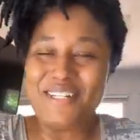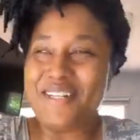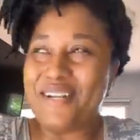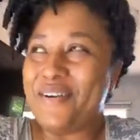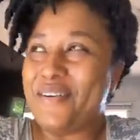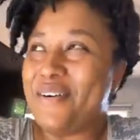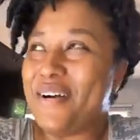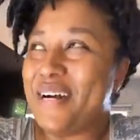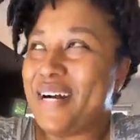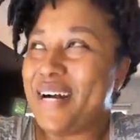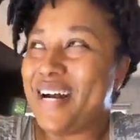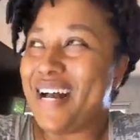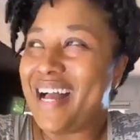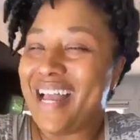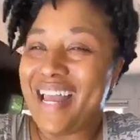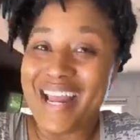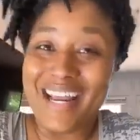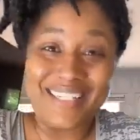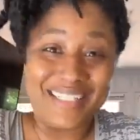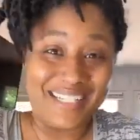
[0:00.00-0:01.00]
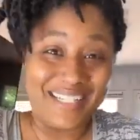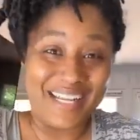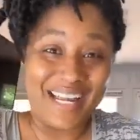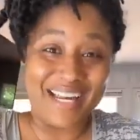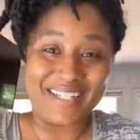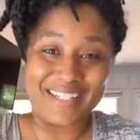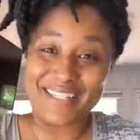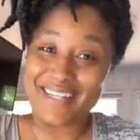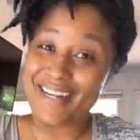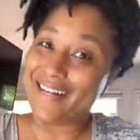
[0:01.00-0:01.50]
So I
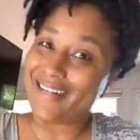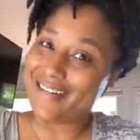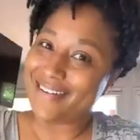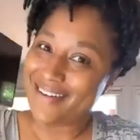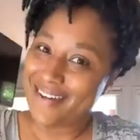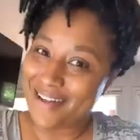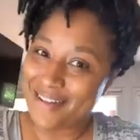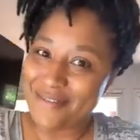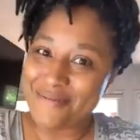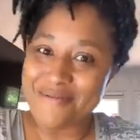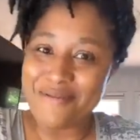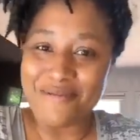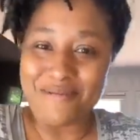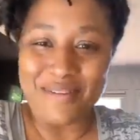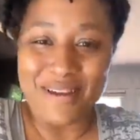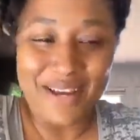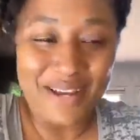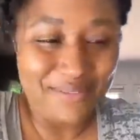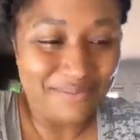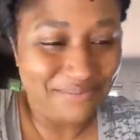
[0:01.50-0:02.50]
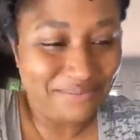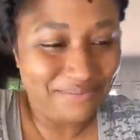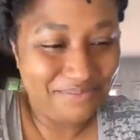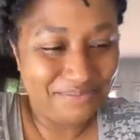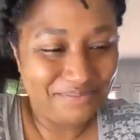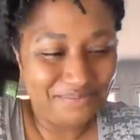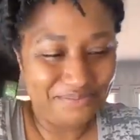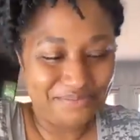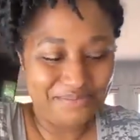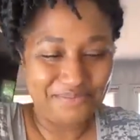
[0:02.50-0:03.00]
actually got assigned another roommate.
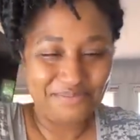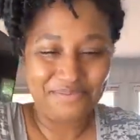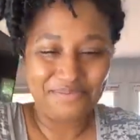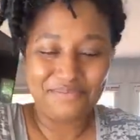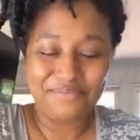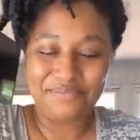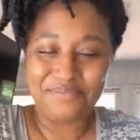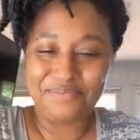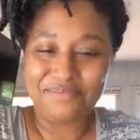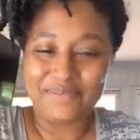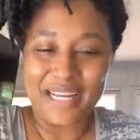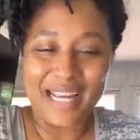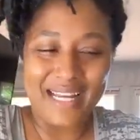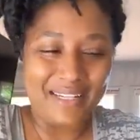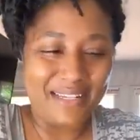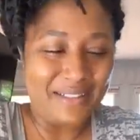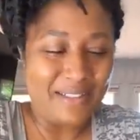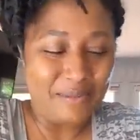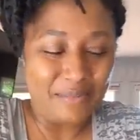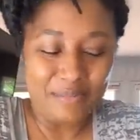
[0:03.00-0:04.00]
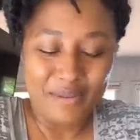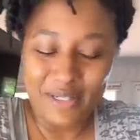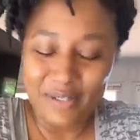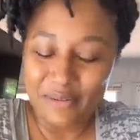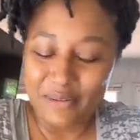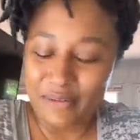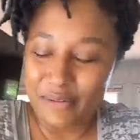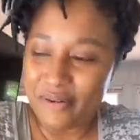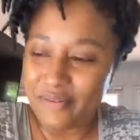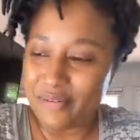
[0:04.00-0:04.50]
I let them
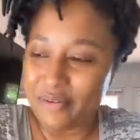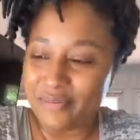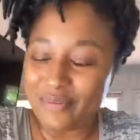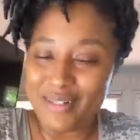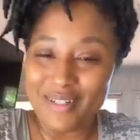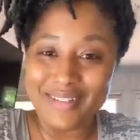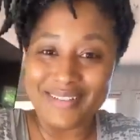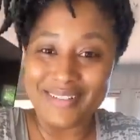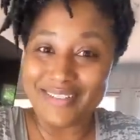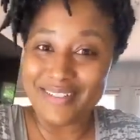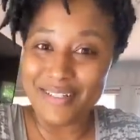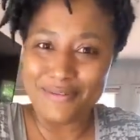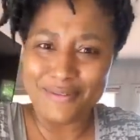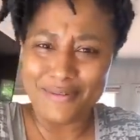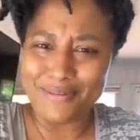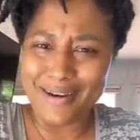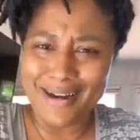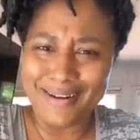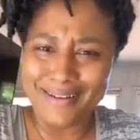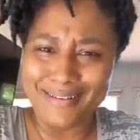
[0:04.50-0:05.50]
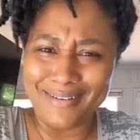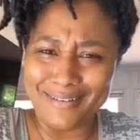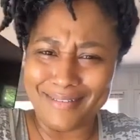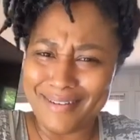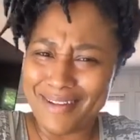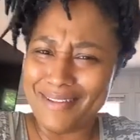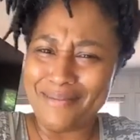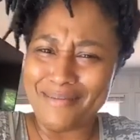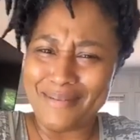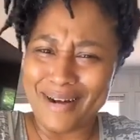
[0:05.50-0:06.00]
pick whoever it was. And she was a white
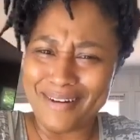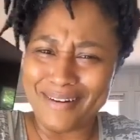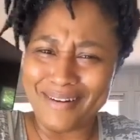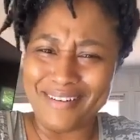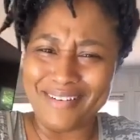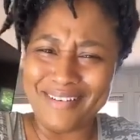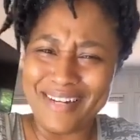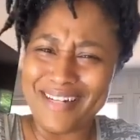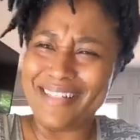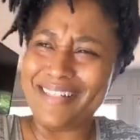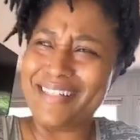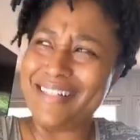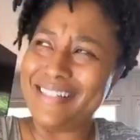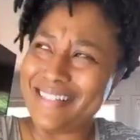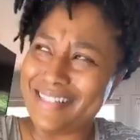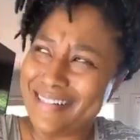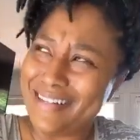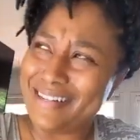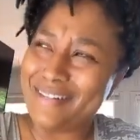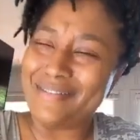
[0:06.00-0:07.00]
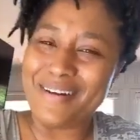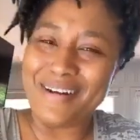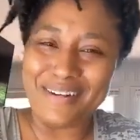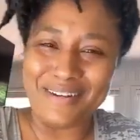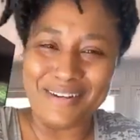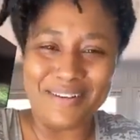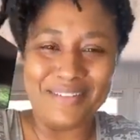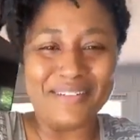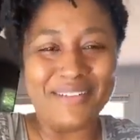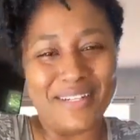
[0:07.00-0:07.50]
girl, another white girl. They just sent another
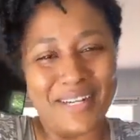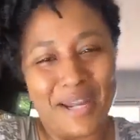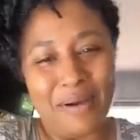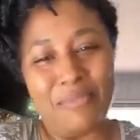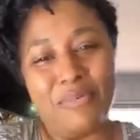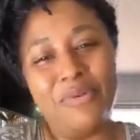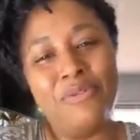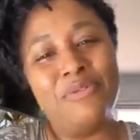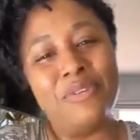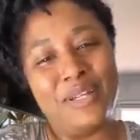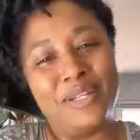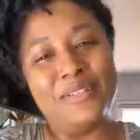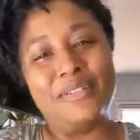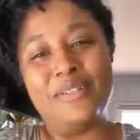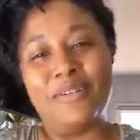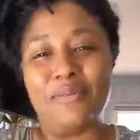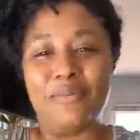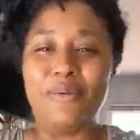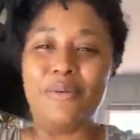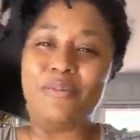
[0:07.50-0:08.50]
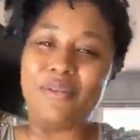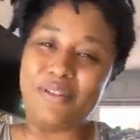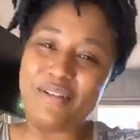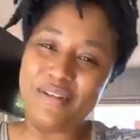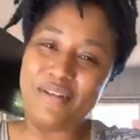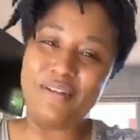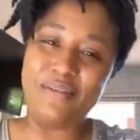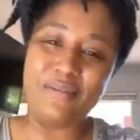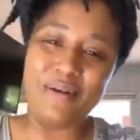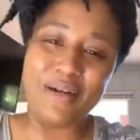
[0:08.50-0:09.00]
white girl to now move into the room
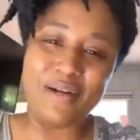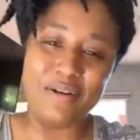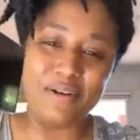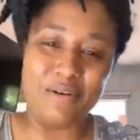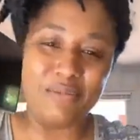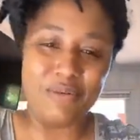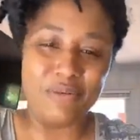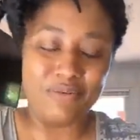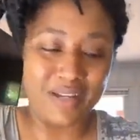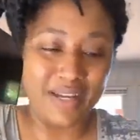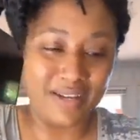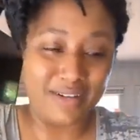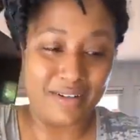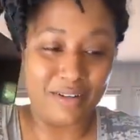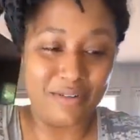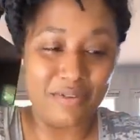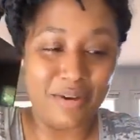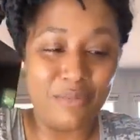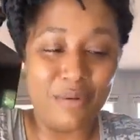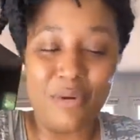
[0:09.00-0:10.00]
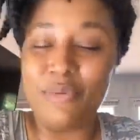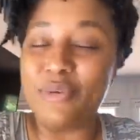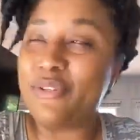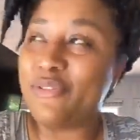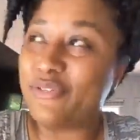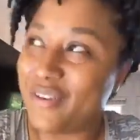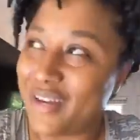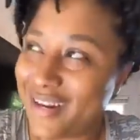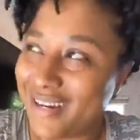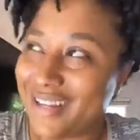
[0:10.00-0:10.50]
that the other white girl moved out of. And what
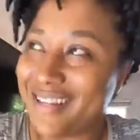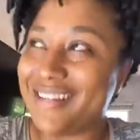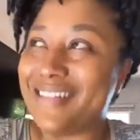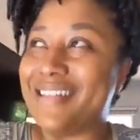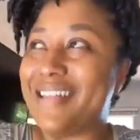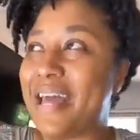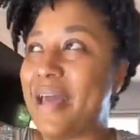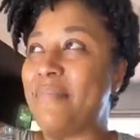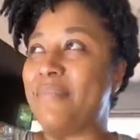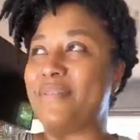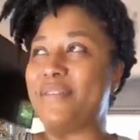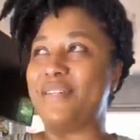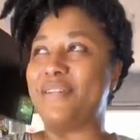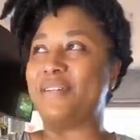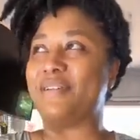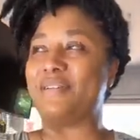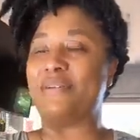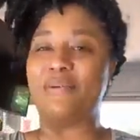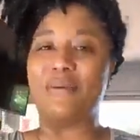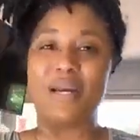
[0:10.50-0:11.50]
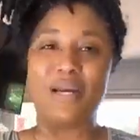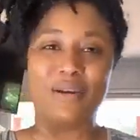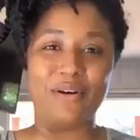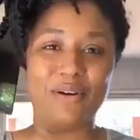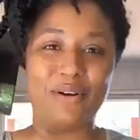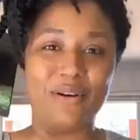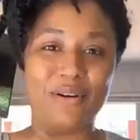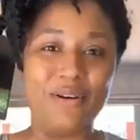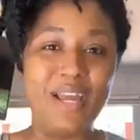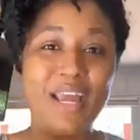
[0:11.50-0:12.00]
was funny is that particular
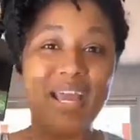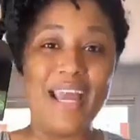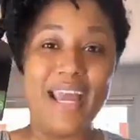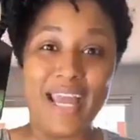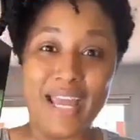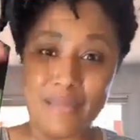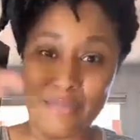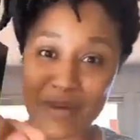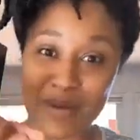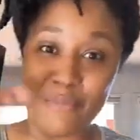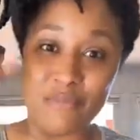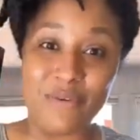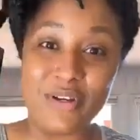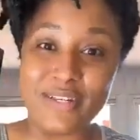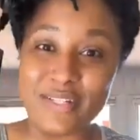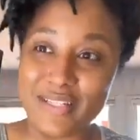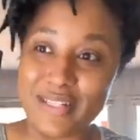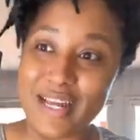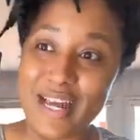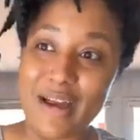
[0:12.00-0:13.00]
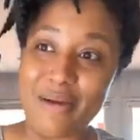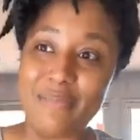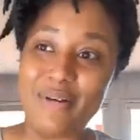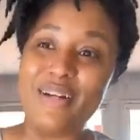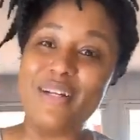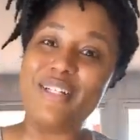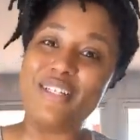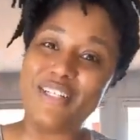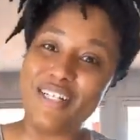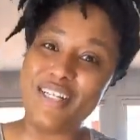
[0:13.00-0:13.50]
white girl had been
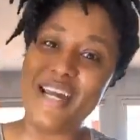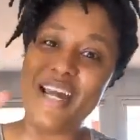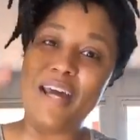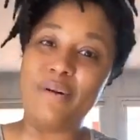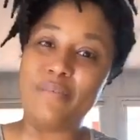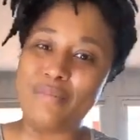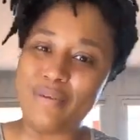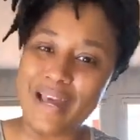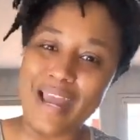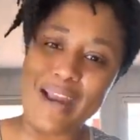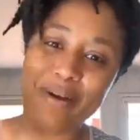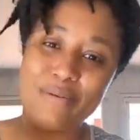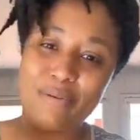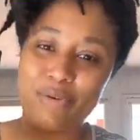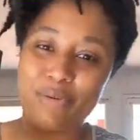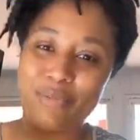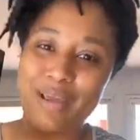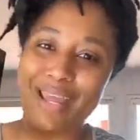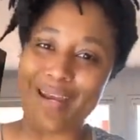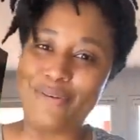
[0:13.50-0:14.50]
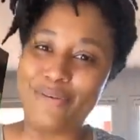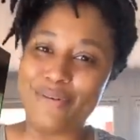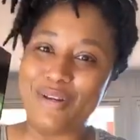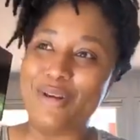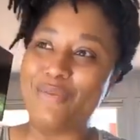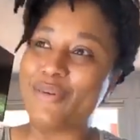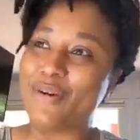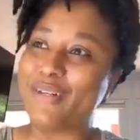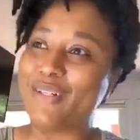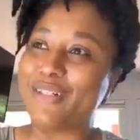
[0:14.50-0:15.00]
reassigned because she had a black roommate who
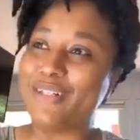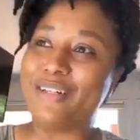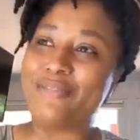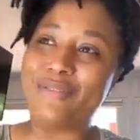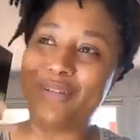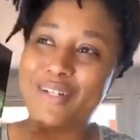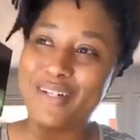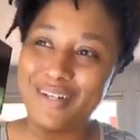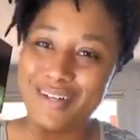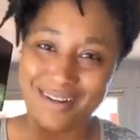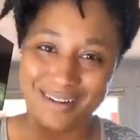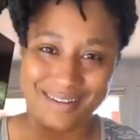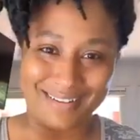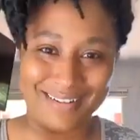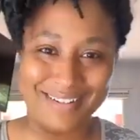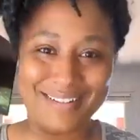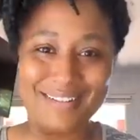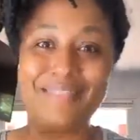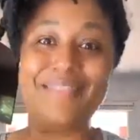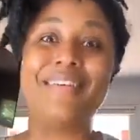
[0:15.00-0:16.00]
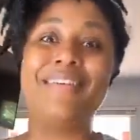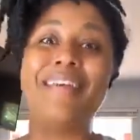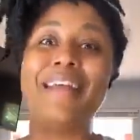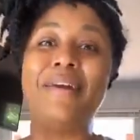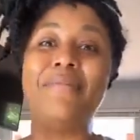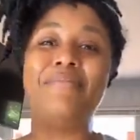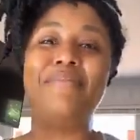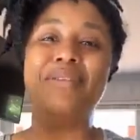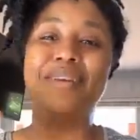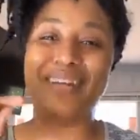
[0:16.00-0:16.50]
didn't want to live with her. And so
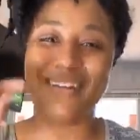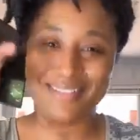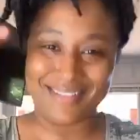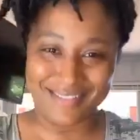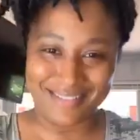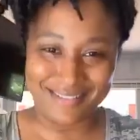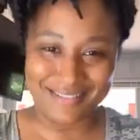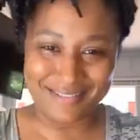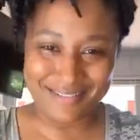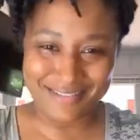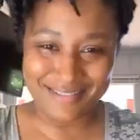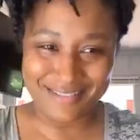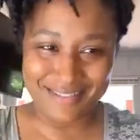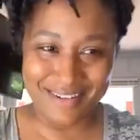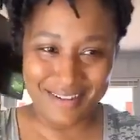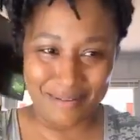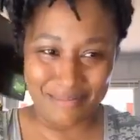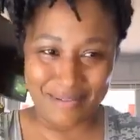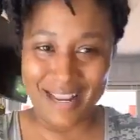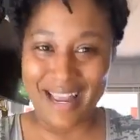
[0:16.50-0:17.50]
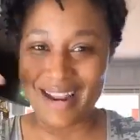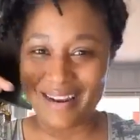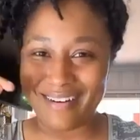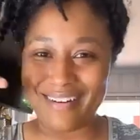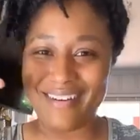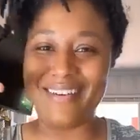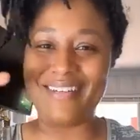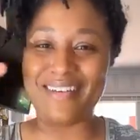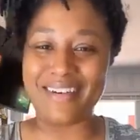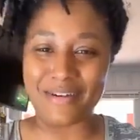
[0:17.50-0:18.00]
then they put a
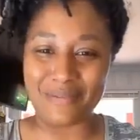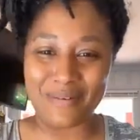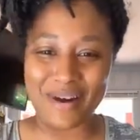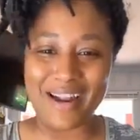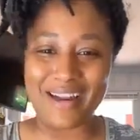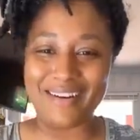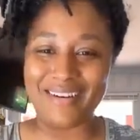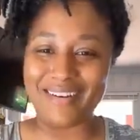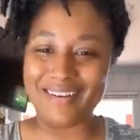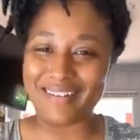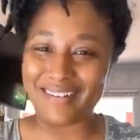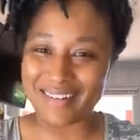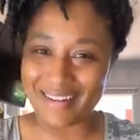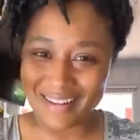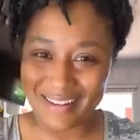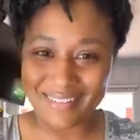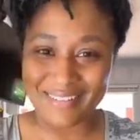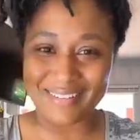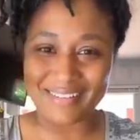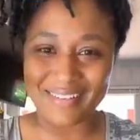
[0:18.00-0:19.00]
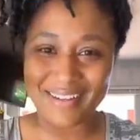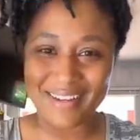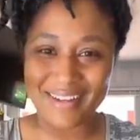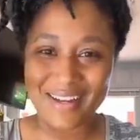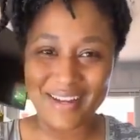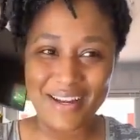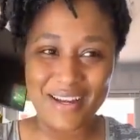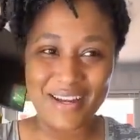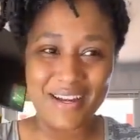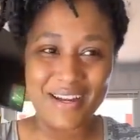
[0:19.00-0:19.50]
black girl and a white girl together
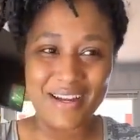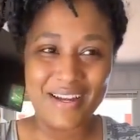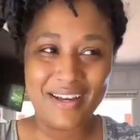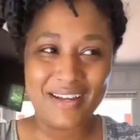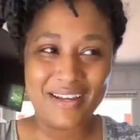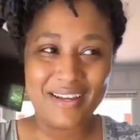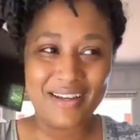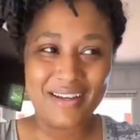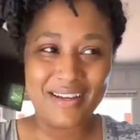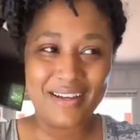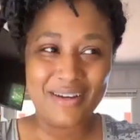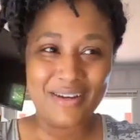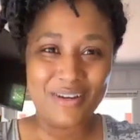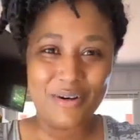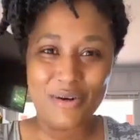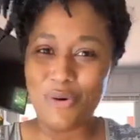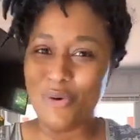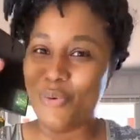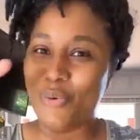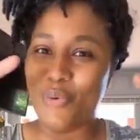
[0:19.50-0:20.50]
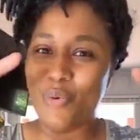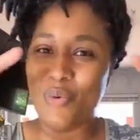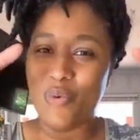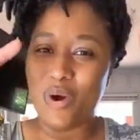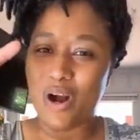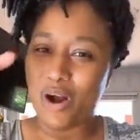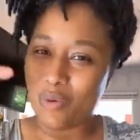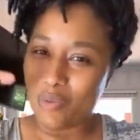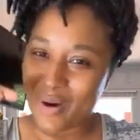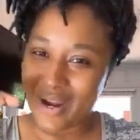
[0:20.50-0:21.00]

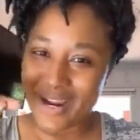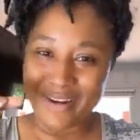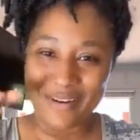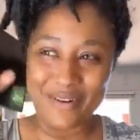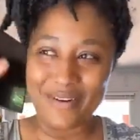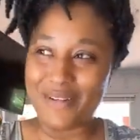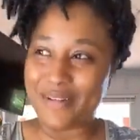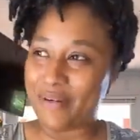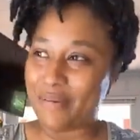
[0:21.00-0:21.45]
who a white